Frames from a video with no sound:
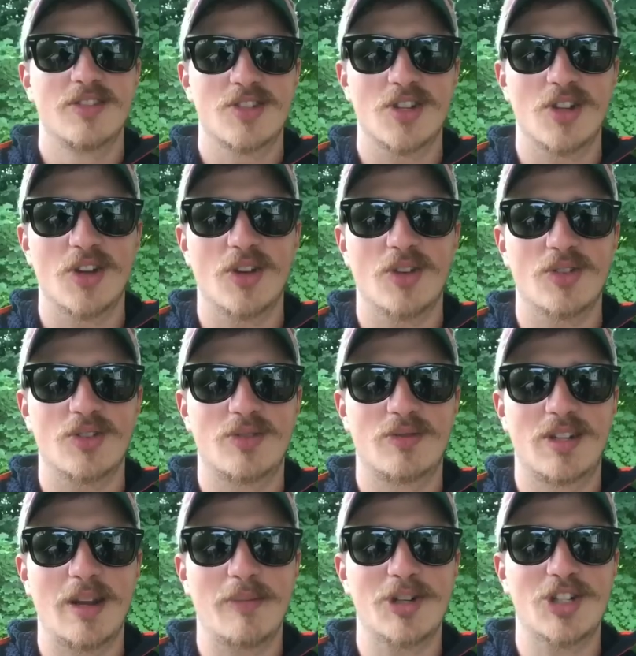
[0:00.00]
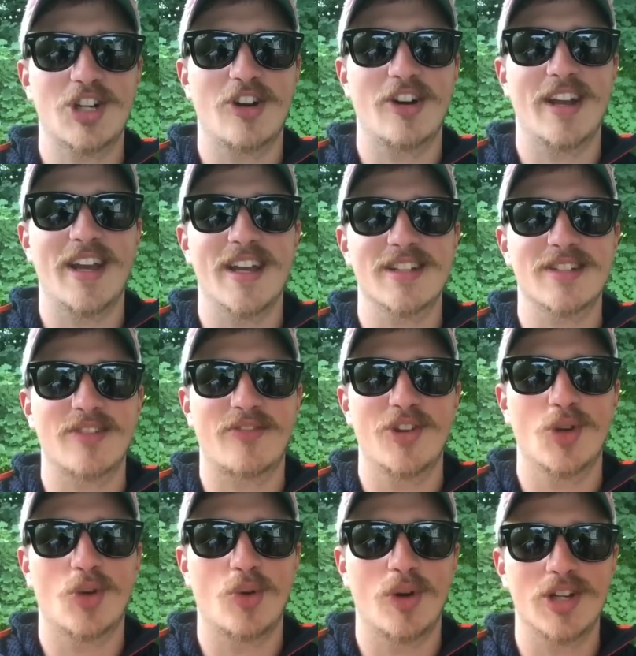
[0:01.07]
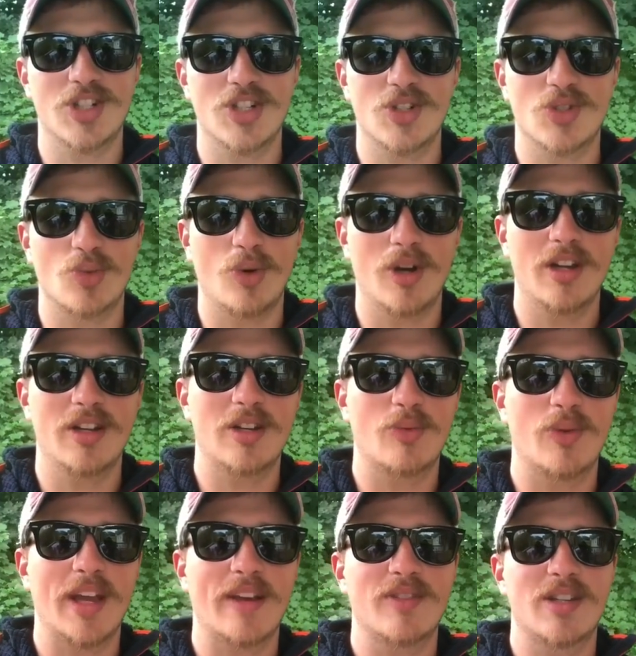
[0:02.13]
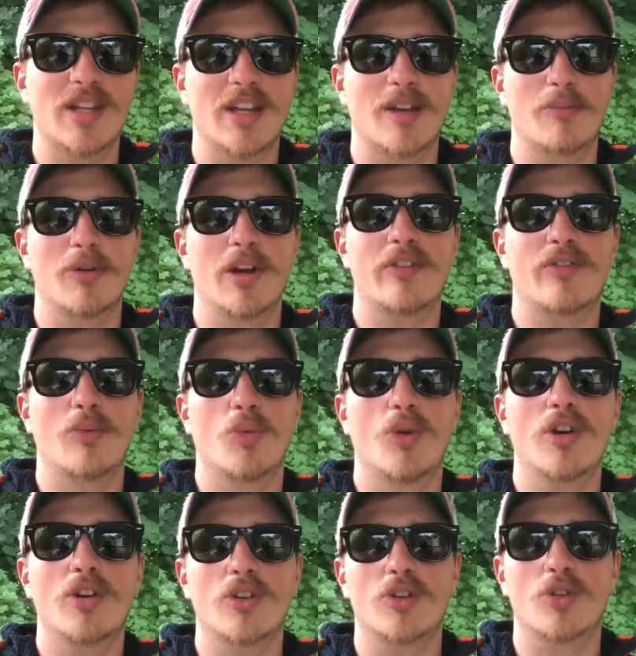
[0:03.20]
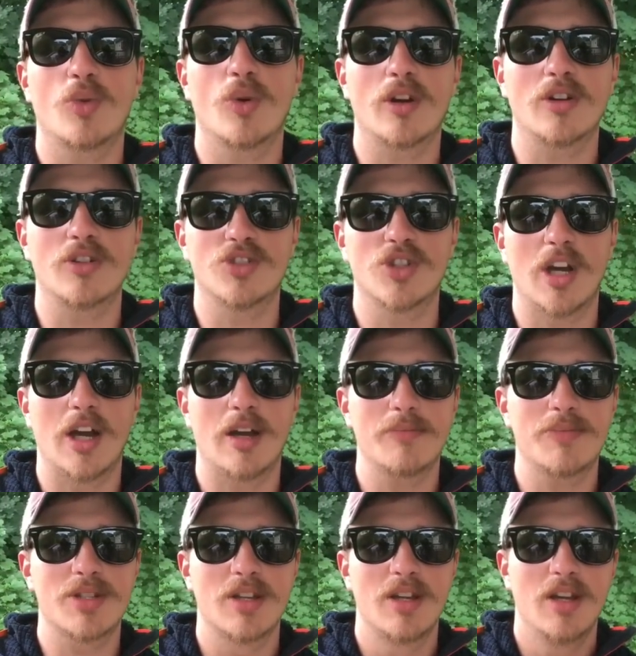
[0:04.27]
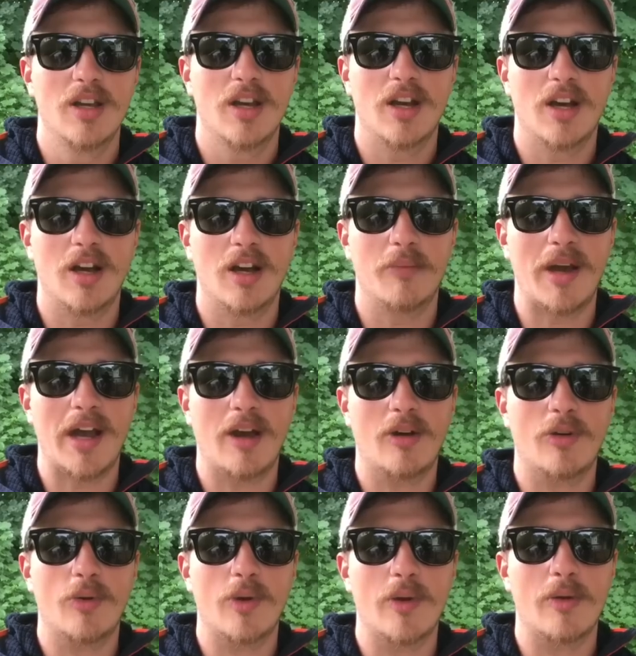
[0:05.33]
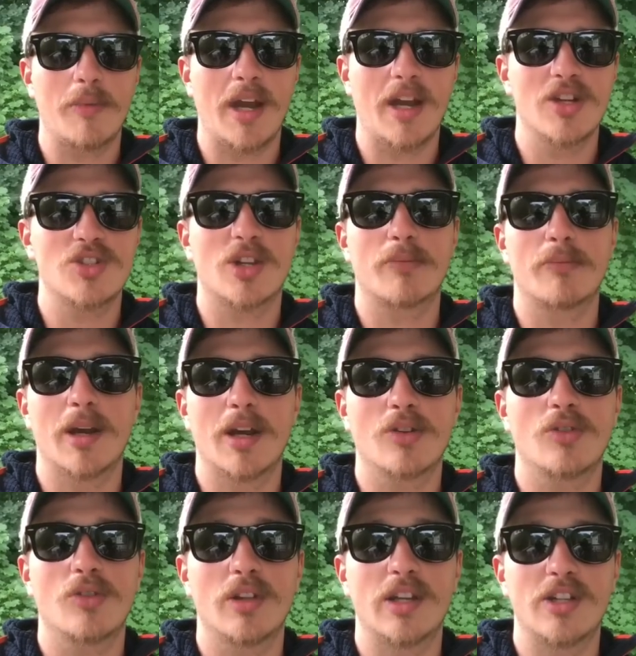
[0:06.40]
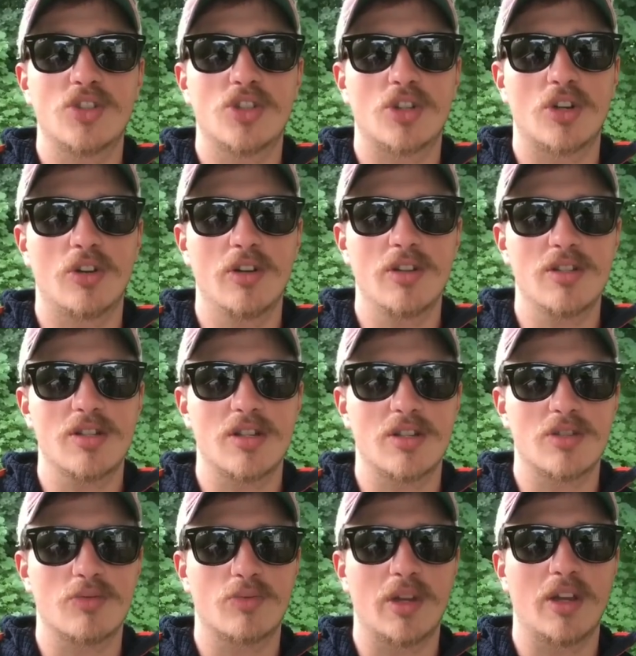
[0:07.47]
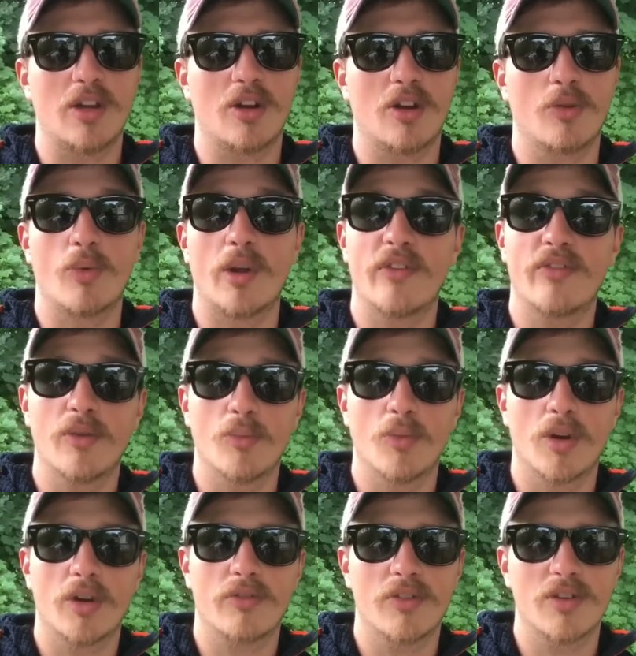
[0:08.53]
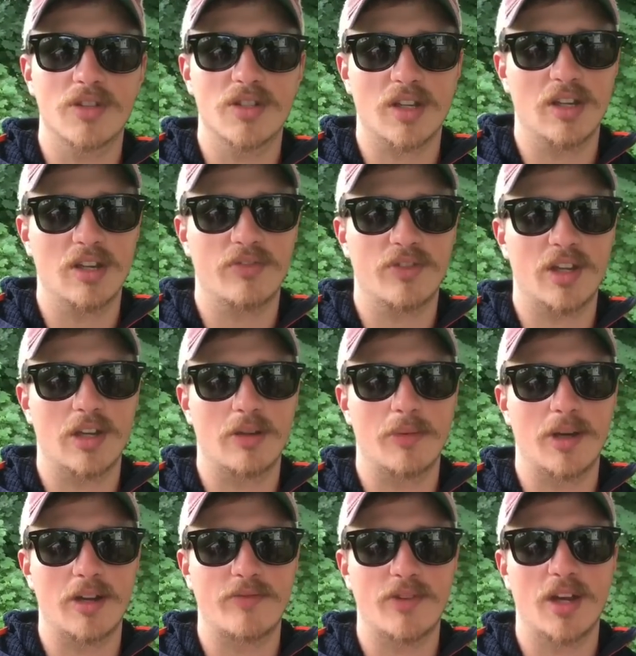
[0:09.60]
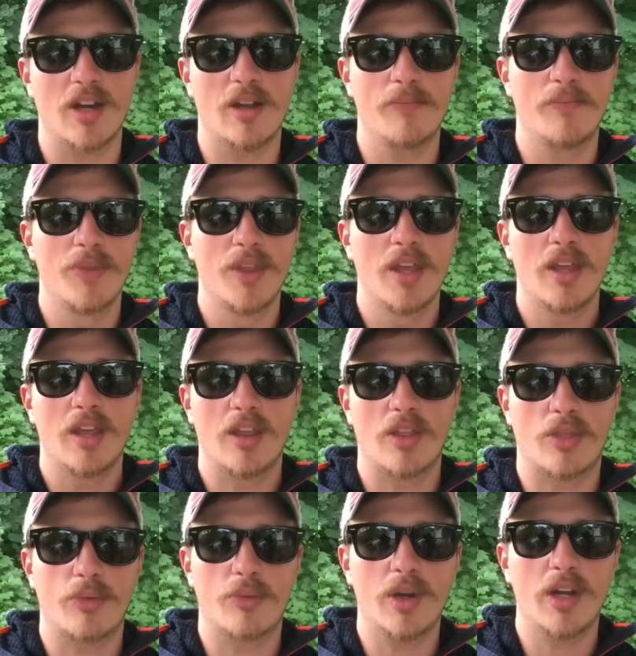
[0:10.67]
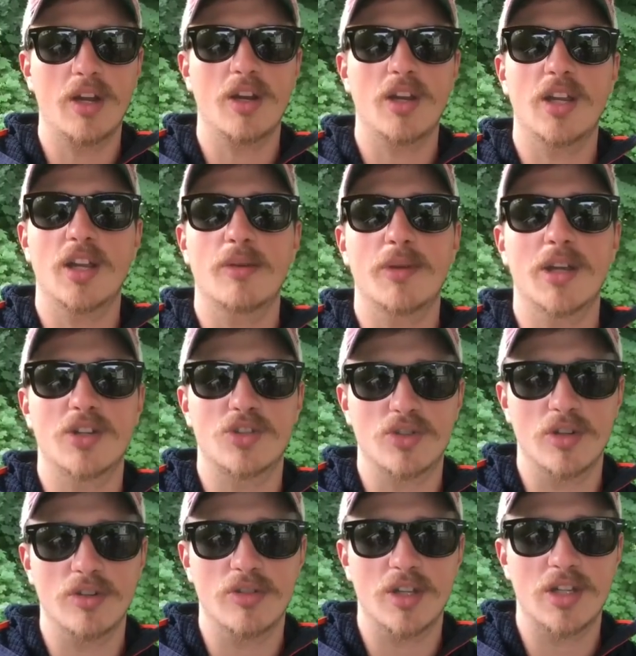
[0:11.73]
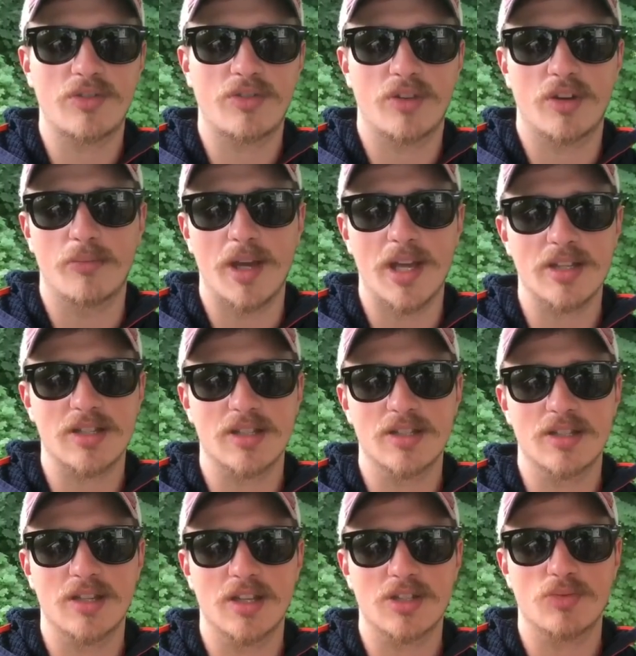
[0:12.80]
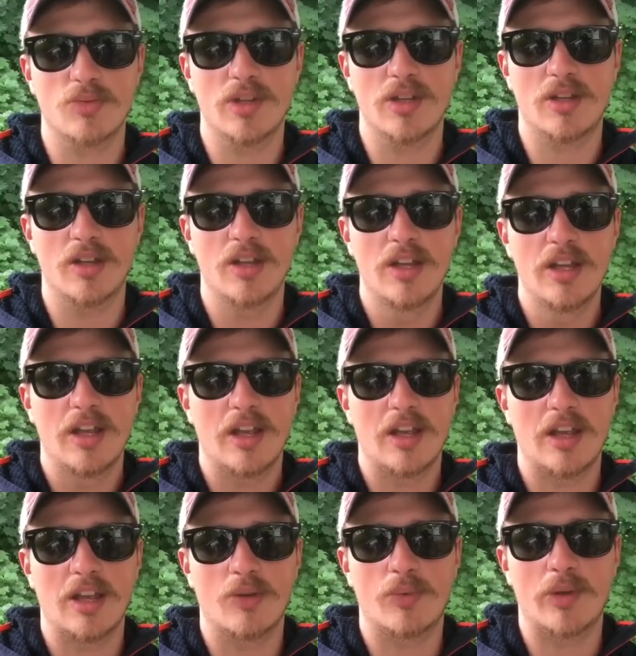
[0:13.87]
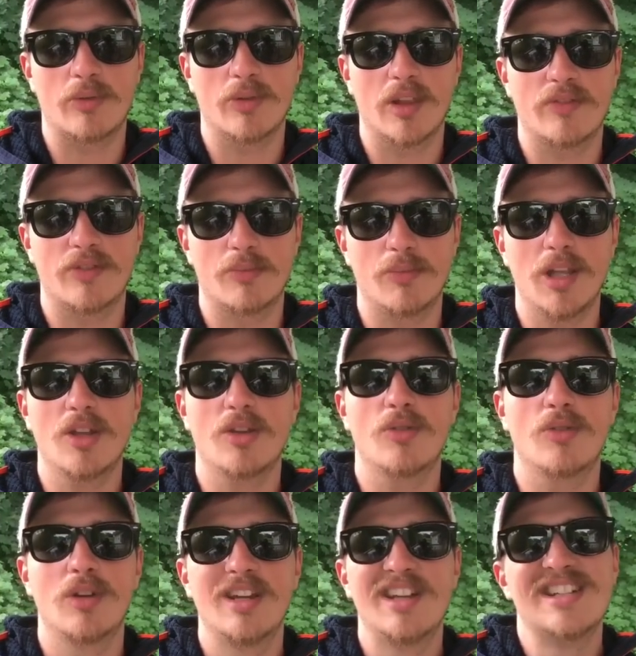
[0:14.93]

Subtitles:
So Tim and Sharon asked a few questions. One, did we have to take a break from work or quit our jobs? How are we managing medical insurance since we are away from work for a significant amount of time? And 3, are you going to be at Trail Days for Damascus next week? And we would love to meet you.